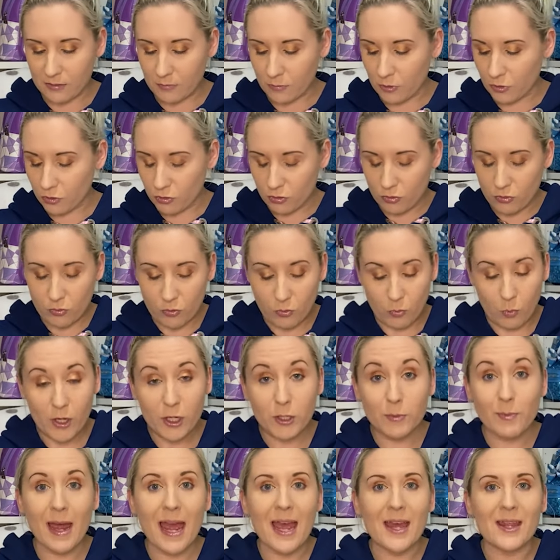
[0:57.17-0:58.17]
I'm not sure
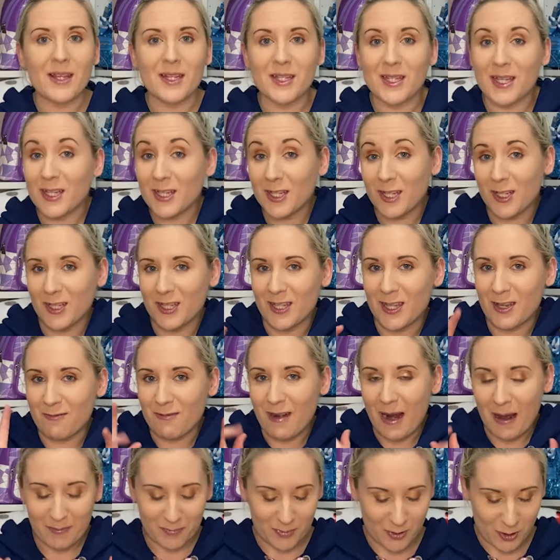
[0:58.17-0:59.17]
which pair this is because they're
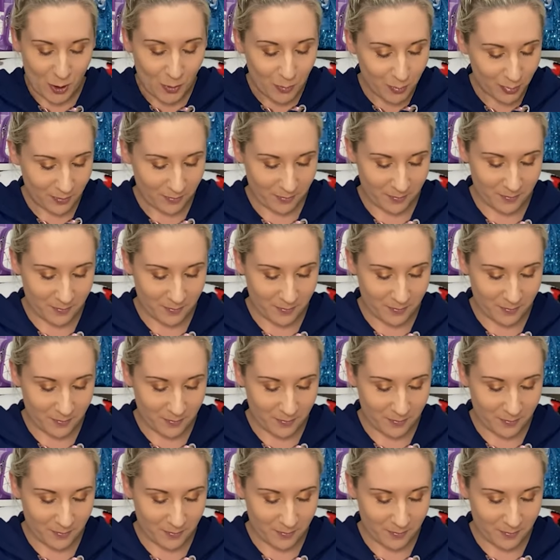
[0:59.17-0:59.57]
wrapped up.